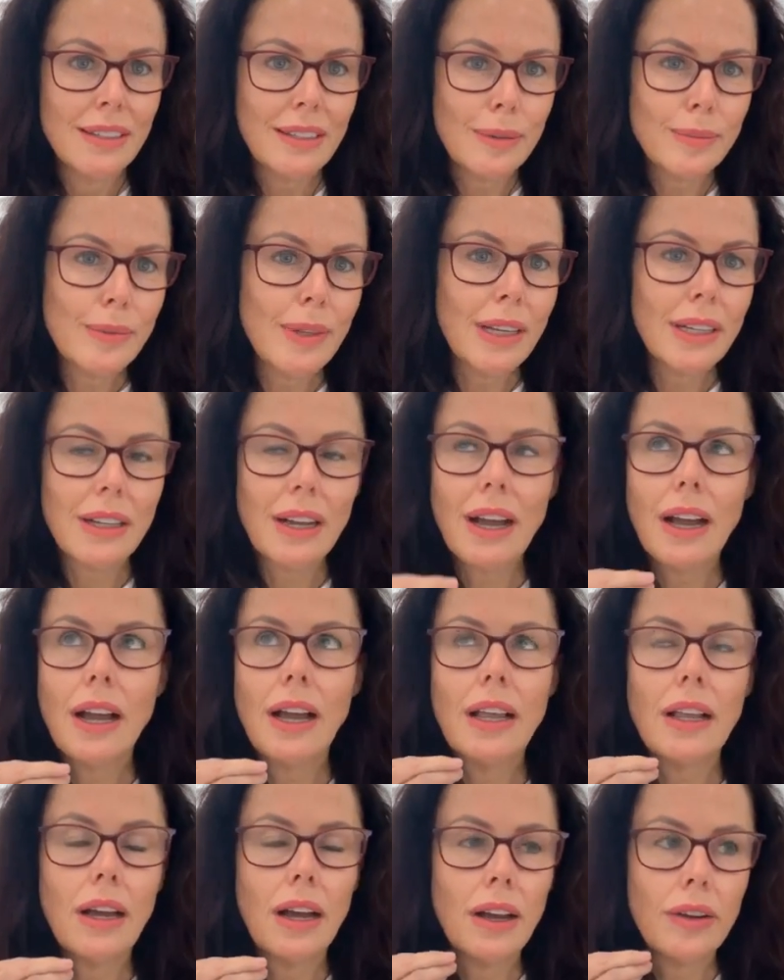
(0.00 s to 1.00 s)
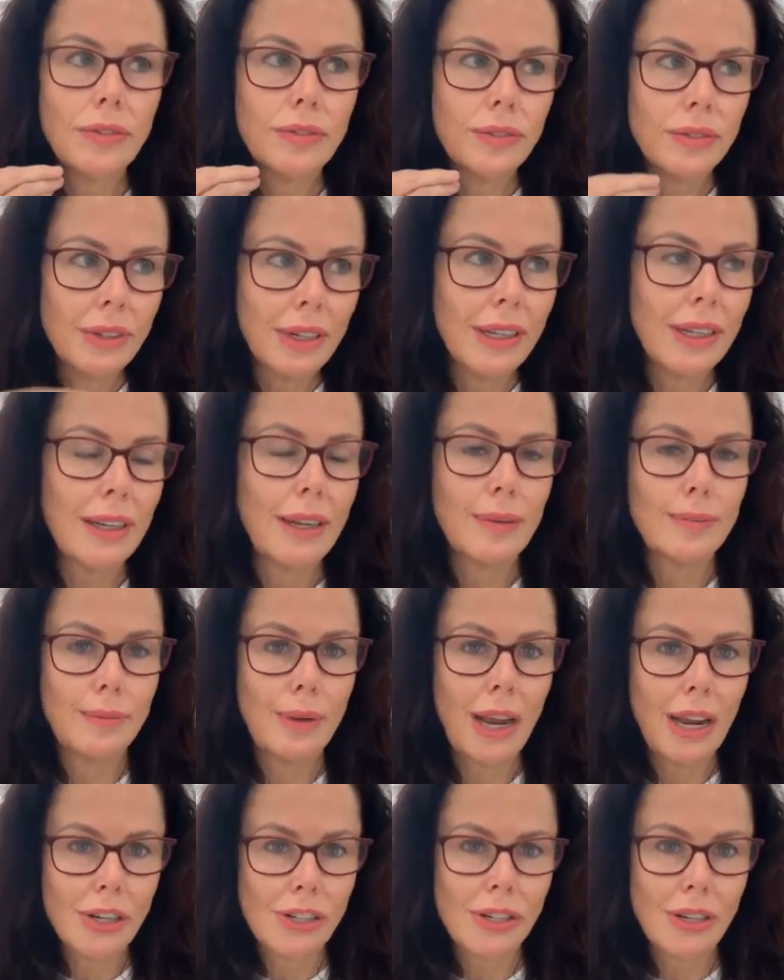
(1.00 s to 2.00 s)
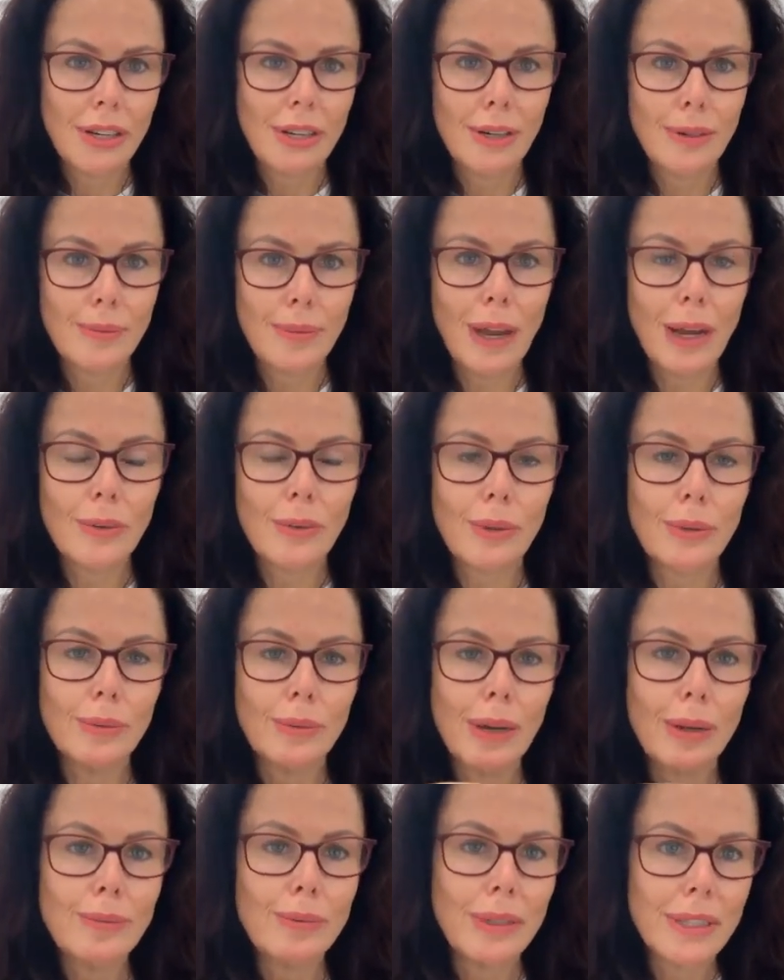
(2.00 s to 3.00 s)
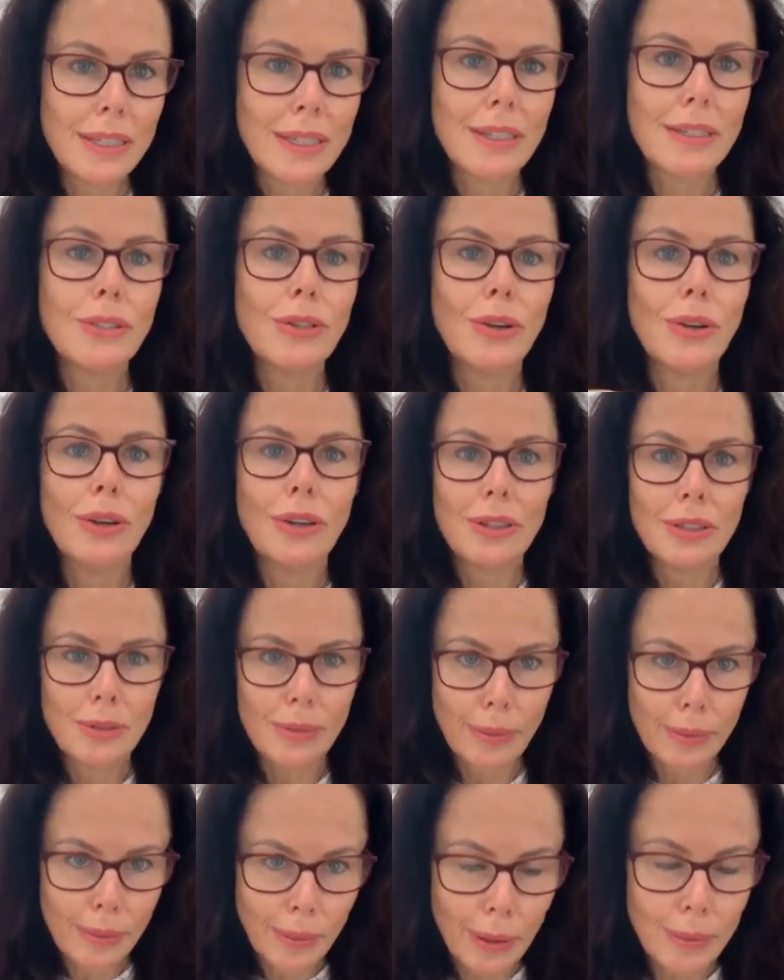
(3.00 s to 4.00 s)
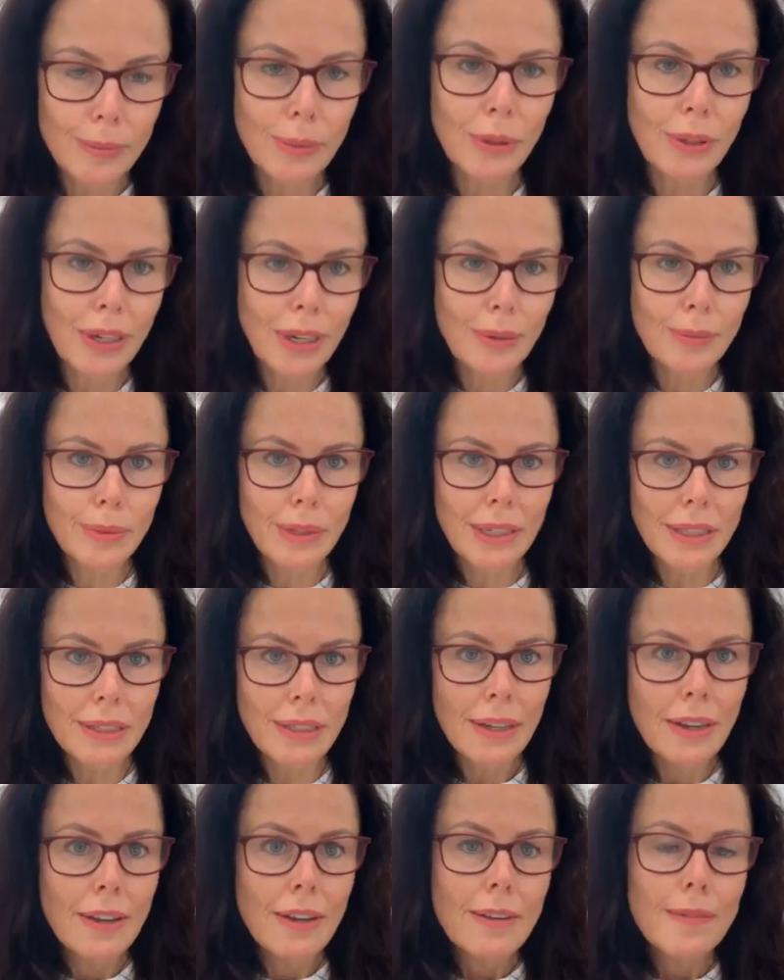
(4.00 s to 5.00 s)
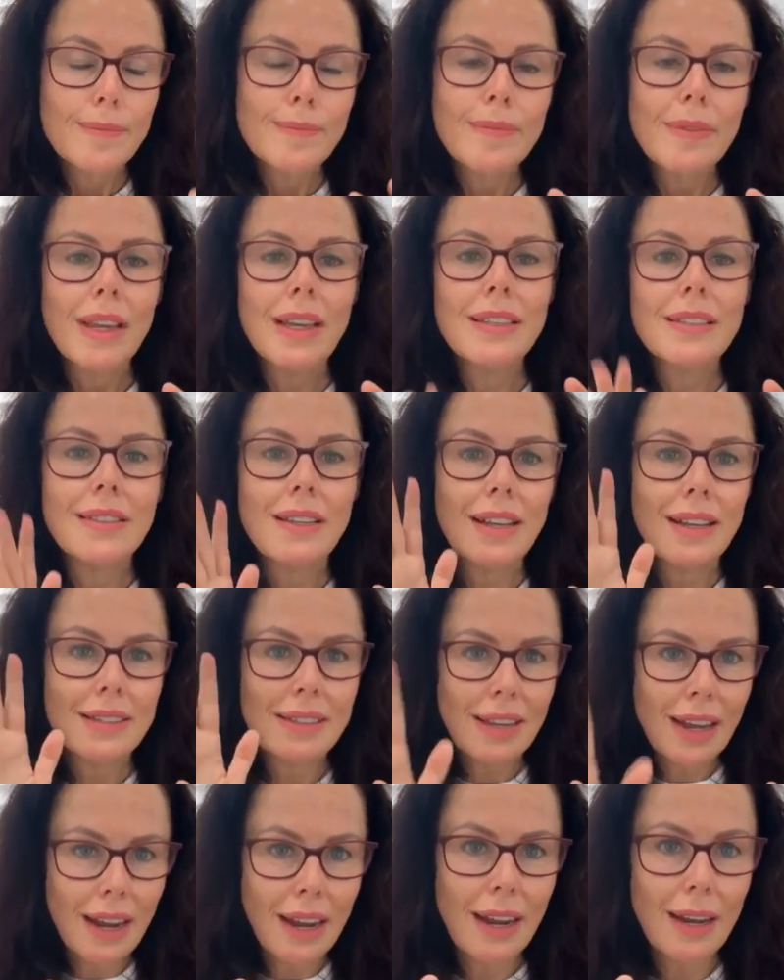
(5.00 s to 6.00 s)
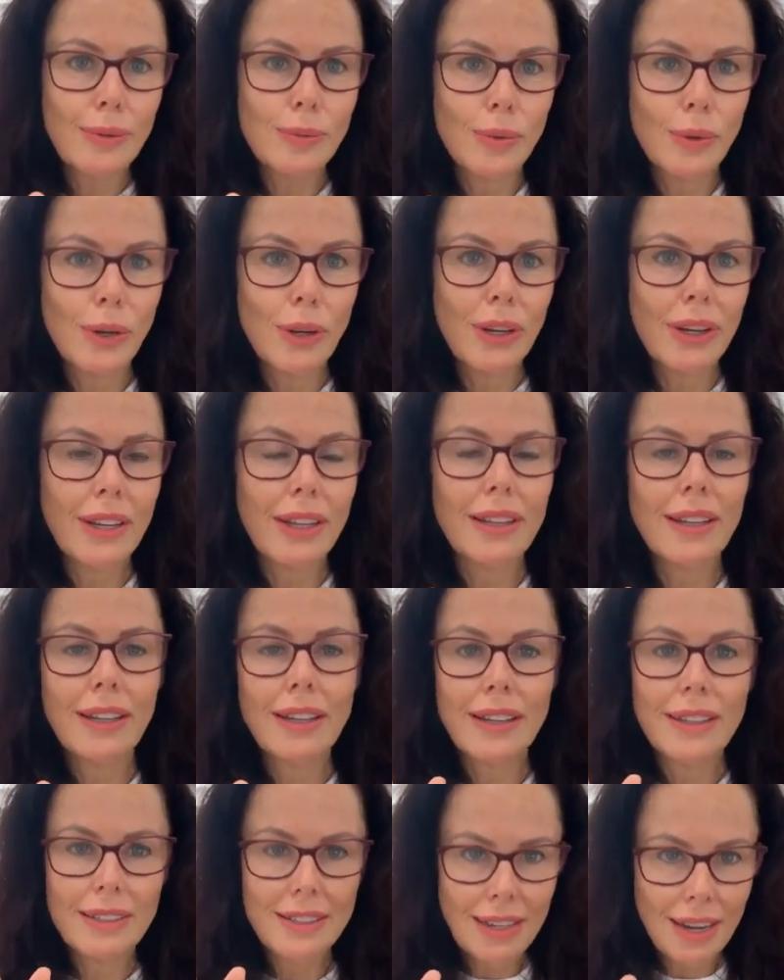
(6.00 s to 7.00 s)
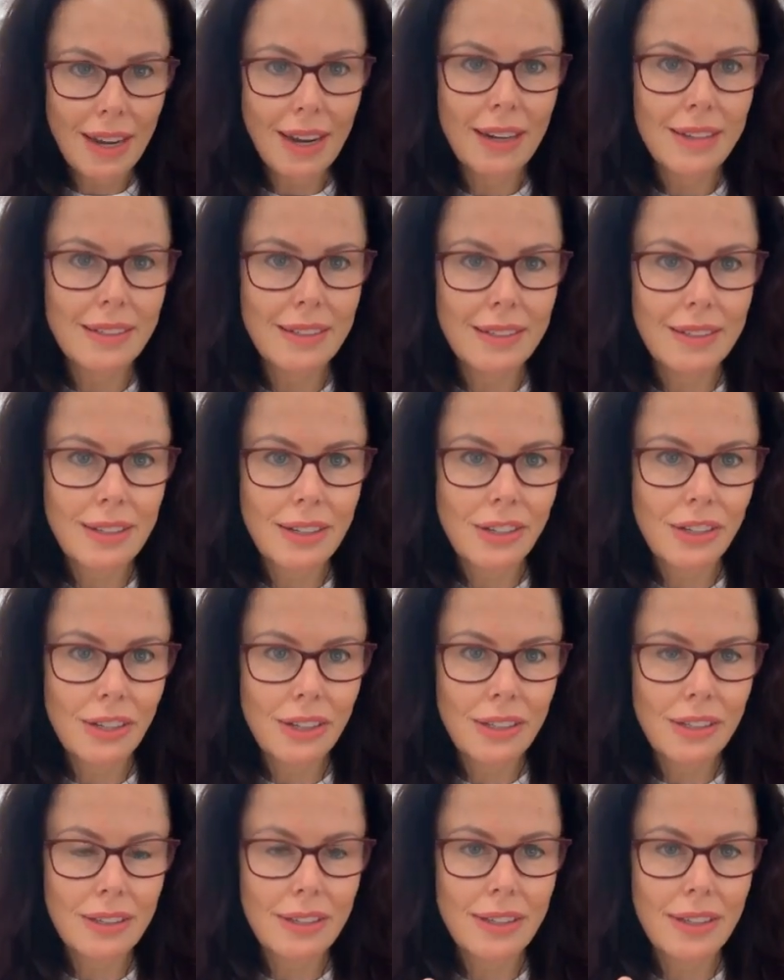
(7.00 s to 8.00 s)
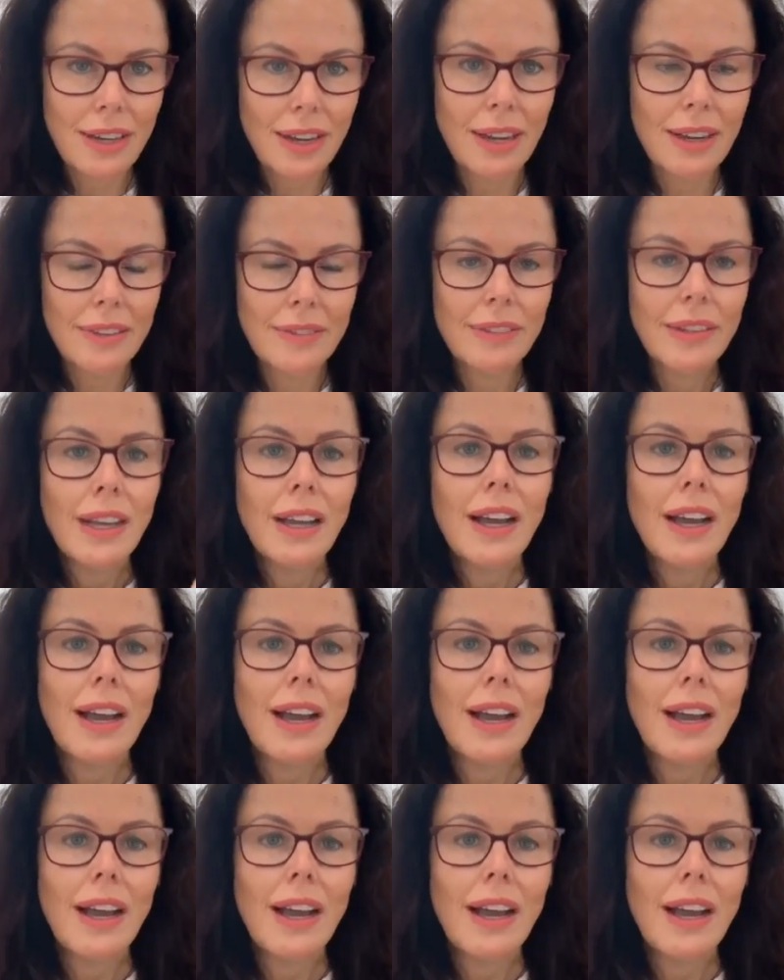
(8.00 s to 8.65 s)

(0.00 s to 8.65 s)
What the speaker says: Something that I really am passionate about with my business owners, with my bookkeepers, is there's hard work and then there's hard decisions, yeah?